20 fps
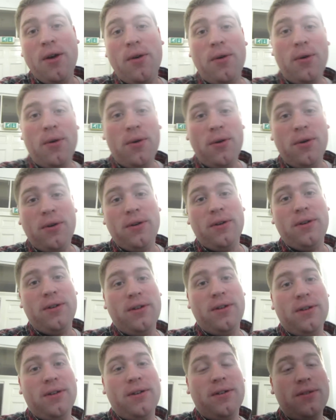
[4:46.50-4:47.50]

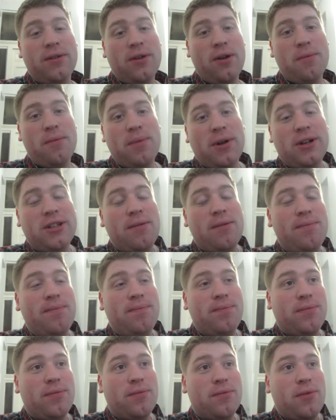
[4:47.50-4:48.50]
or not because
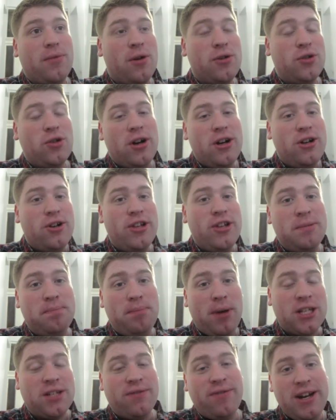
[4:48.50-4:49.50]
I'm. I was trying to do these
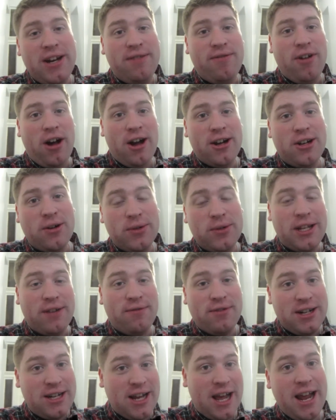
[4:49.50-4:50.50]
BuzzFeed articles
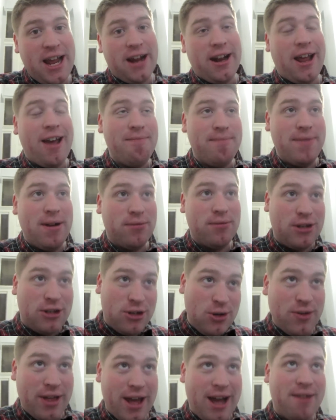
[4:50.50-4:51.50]
every day and I haven't been able to
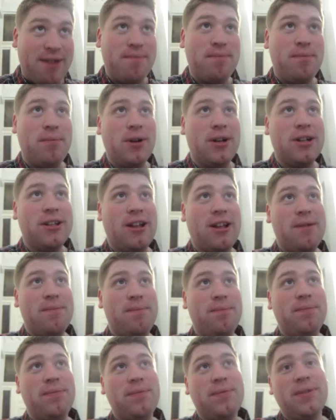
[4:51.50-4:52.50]
do that because
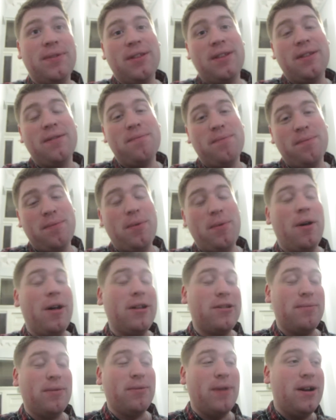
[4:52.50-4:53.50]
I'm. Well,
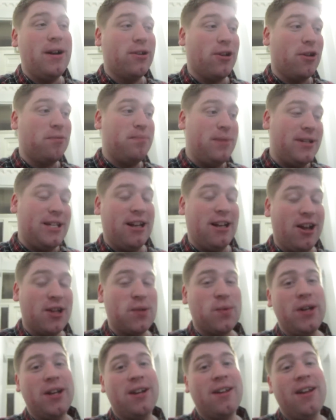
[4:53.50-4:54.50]
that's my win because I was busy
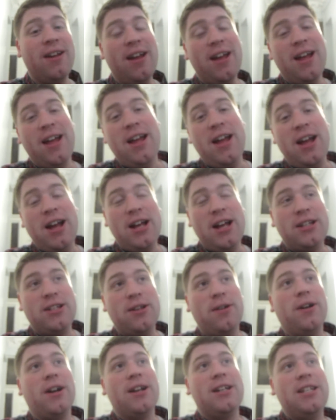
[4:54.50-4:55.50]
last week.
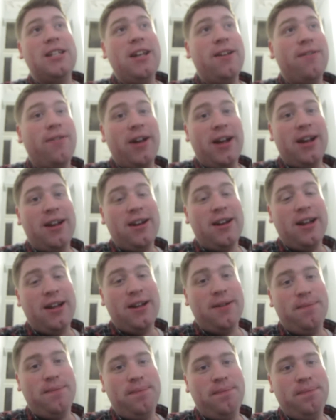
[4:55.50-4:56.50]
So I'm going to see if I can.
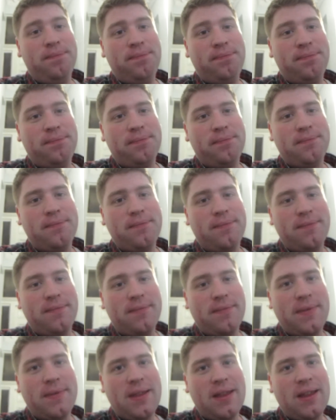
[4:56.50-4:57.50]
Um,
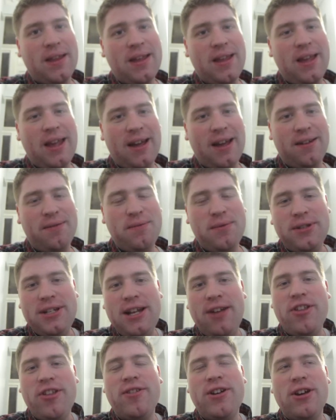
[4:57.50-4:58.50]
yeah, we'll see
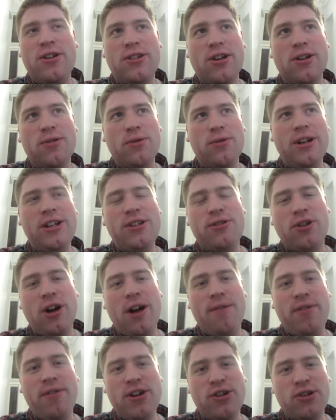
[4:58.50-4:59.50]
how this video goes. We'll at least
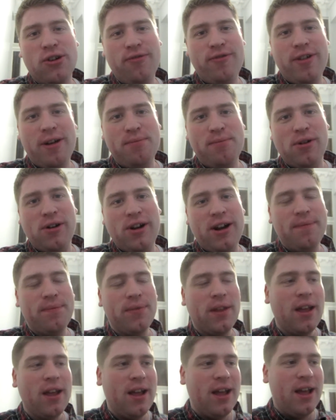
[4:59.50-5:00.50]
try and finish off
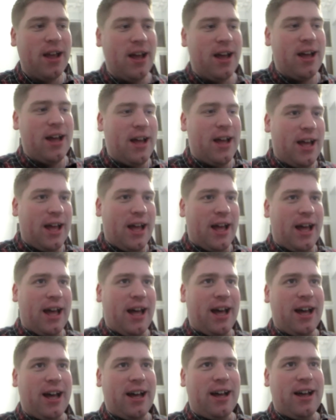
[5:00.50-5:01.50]
February
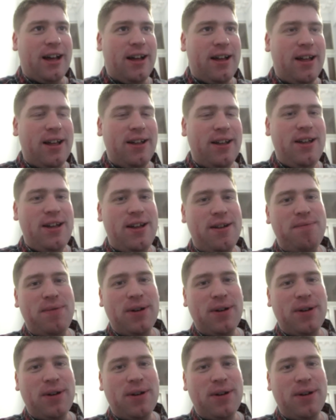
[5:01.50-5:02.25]
uh,